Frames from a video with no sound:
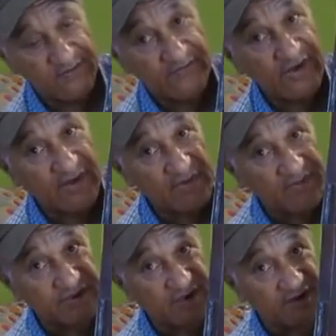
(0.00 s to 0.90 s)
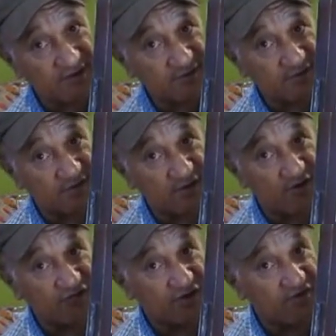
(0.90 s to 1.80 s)
whakapapa title
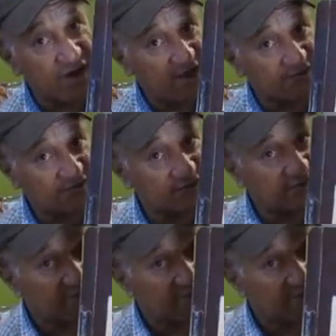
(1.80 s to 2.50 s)
of the Crown's.